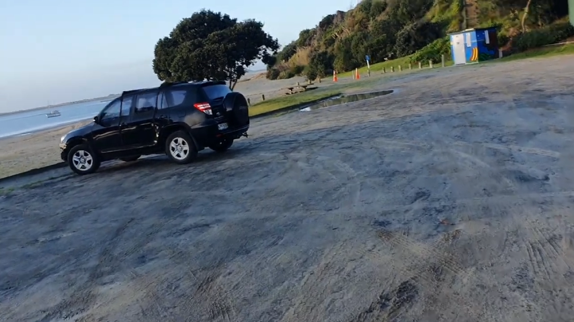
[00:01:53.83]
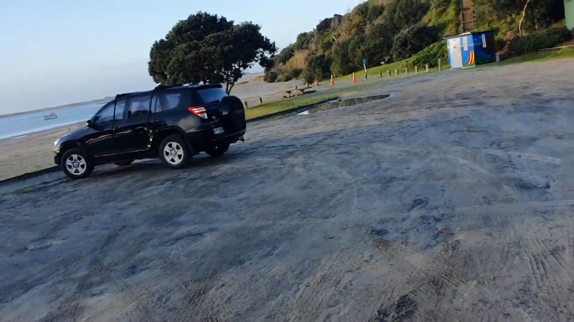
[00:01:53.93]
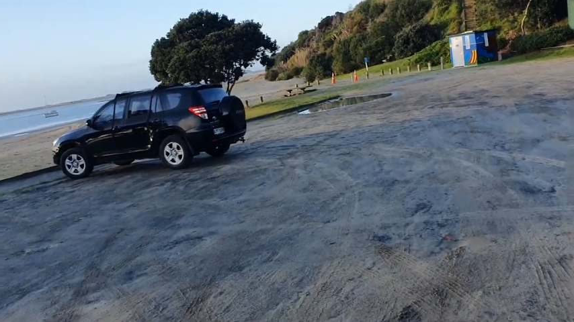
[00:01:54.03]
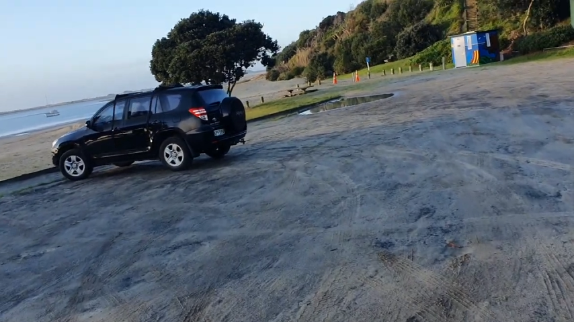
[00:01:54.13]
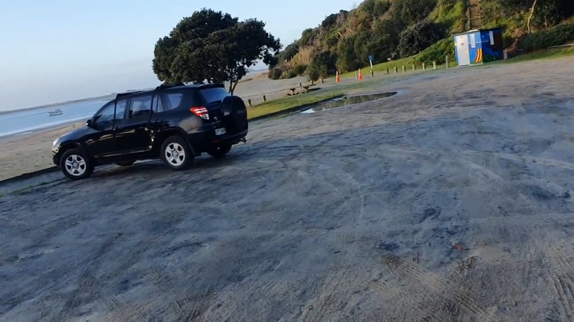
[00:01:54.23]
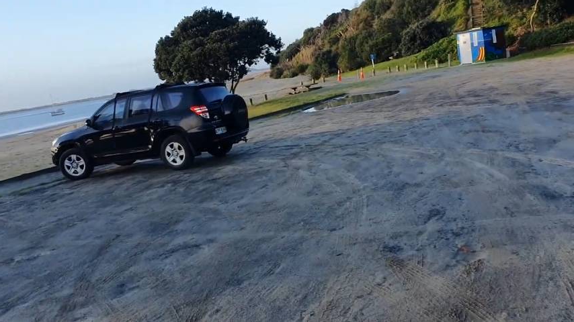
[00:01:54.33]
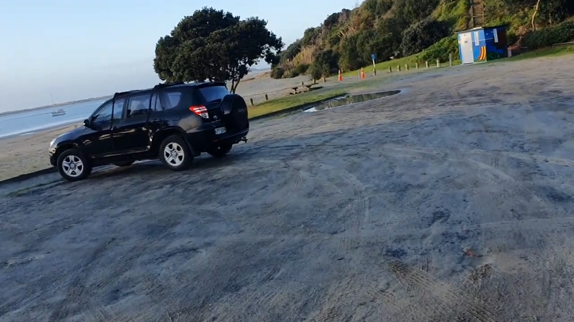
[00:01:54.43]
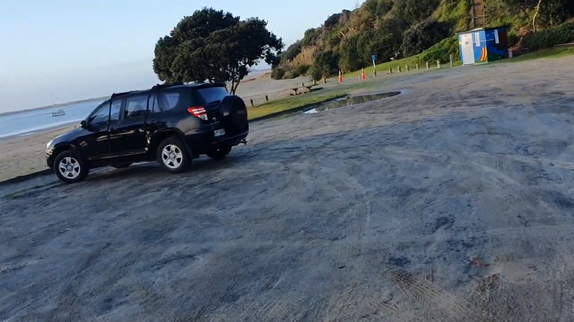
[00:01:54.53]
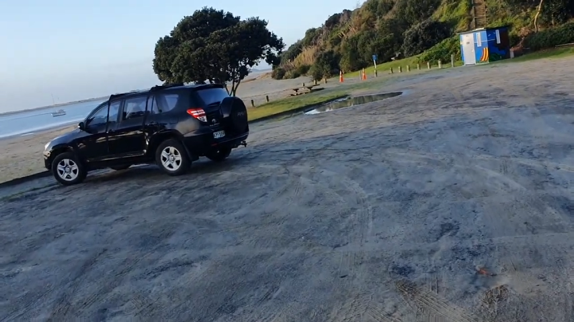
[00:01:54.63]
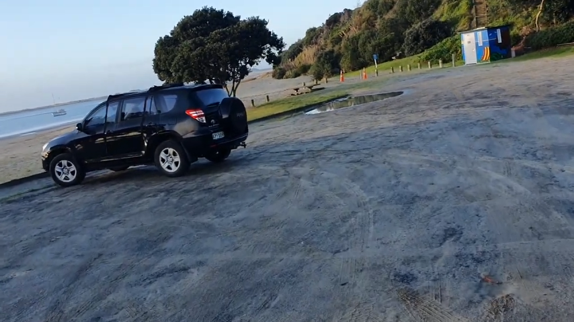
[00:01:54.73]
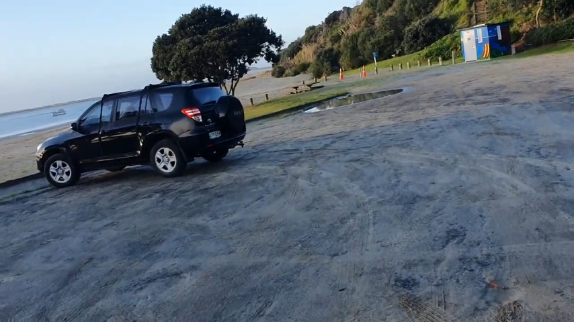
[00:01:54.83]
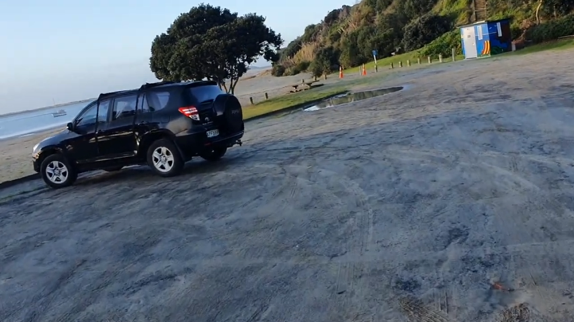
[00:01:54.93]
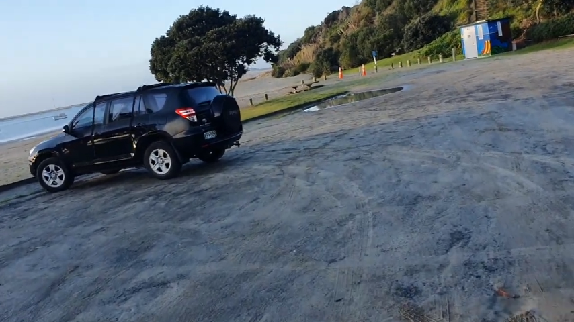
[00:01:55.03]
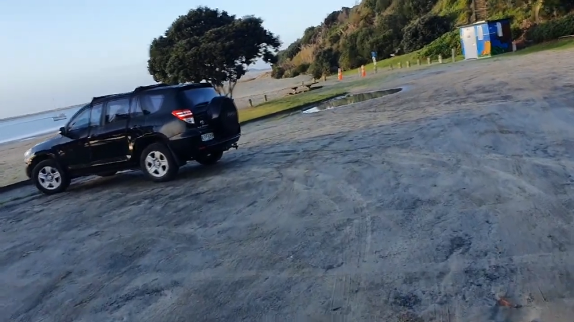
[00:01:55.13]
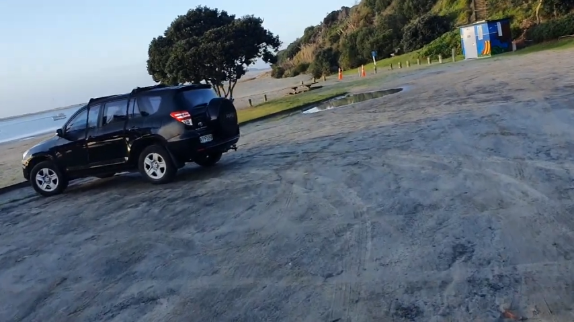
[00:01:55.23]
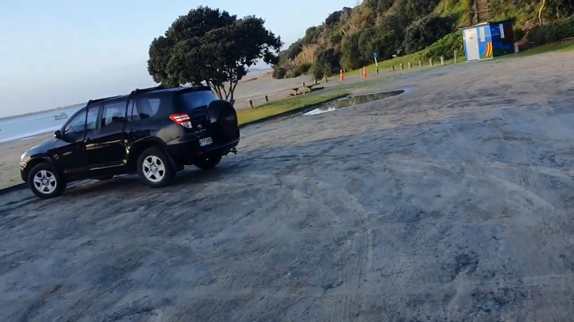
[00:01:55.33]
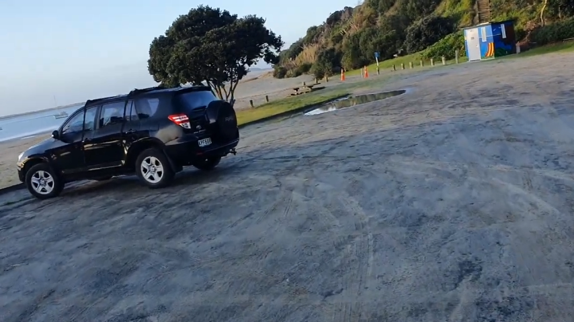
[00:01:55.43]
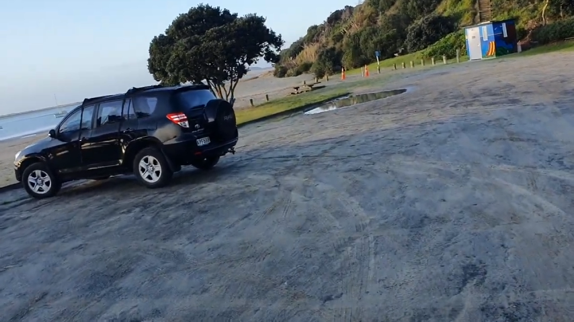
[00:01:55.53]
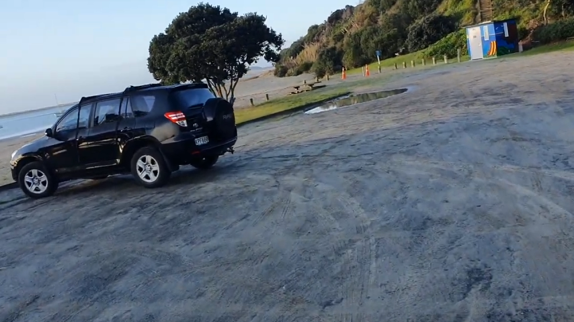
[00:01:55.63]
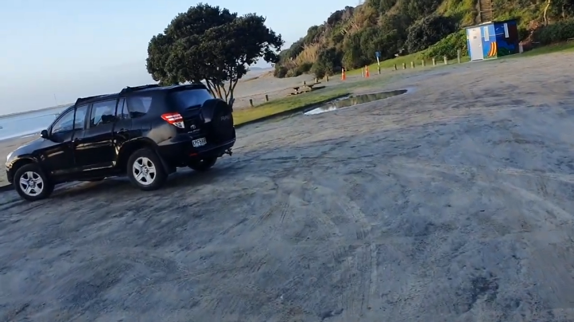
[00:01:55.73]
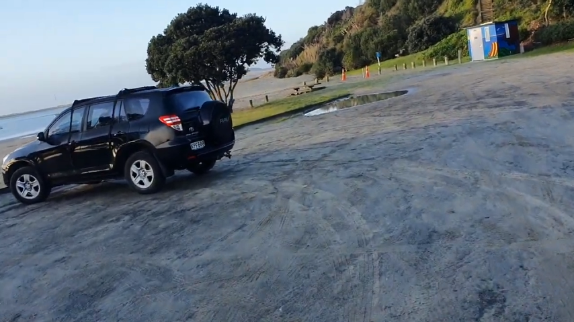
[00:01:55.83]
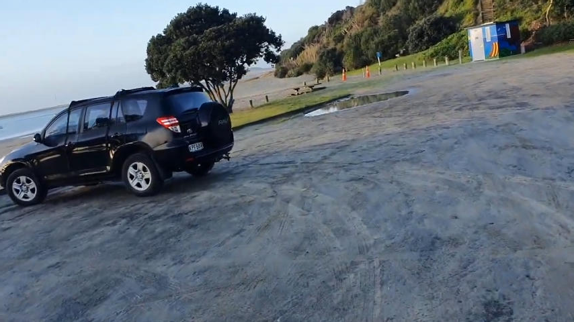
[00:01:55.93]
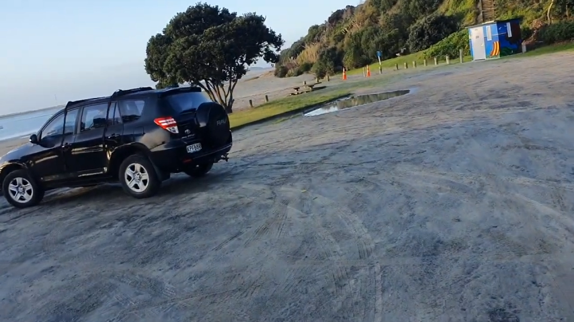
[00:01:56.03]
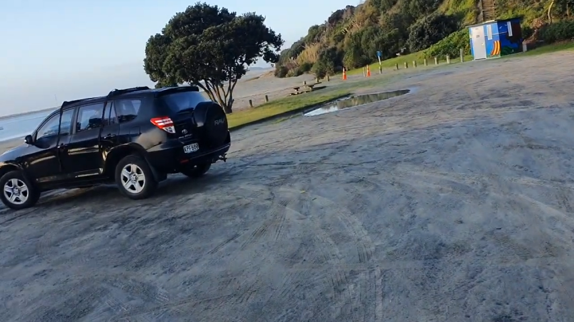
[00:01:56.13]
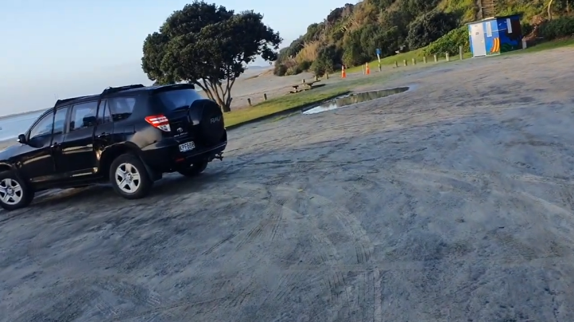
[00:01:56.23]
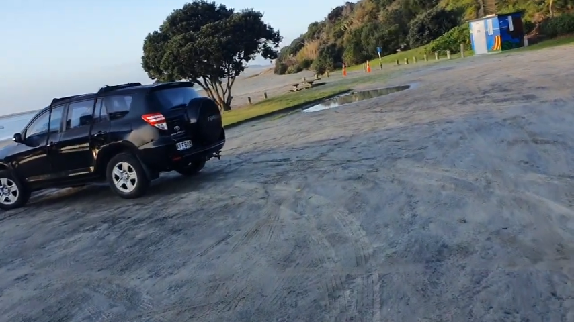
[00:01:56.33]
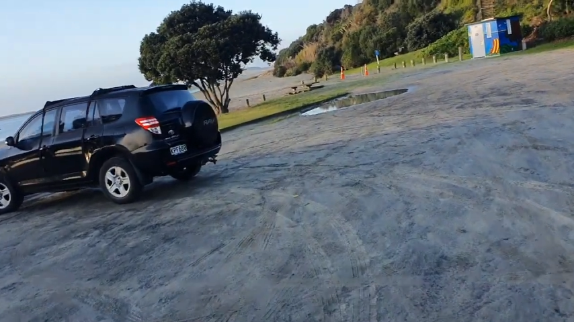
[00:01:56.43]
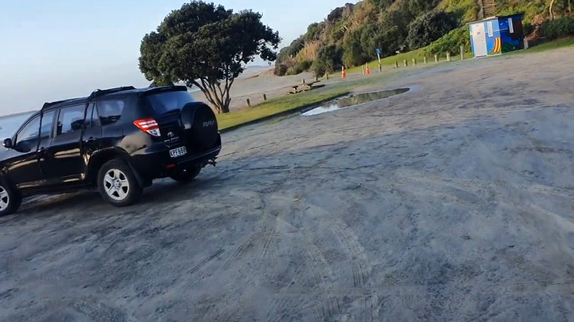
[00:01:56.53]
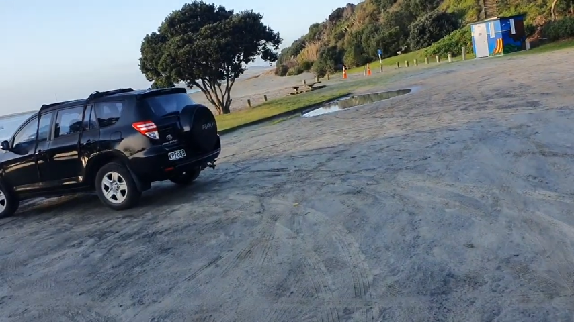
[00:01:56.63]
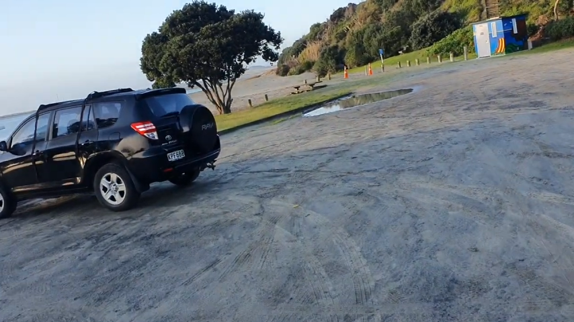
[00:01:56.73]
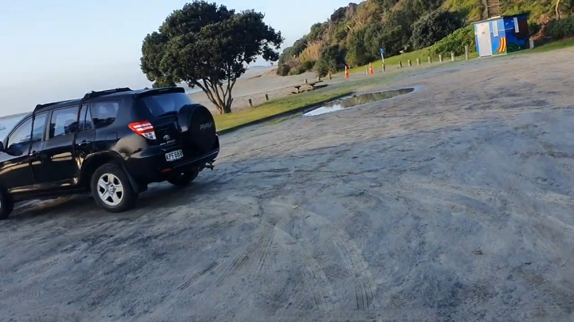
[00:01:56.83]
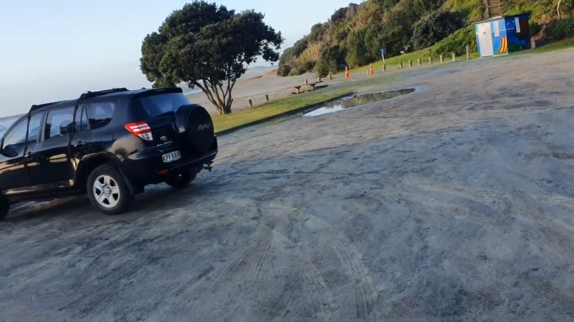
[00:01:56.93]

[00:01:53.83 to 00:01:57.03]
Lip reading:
Nobody's mouth can be seen.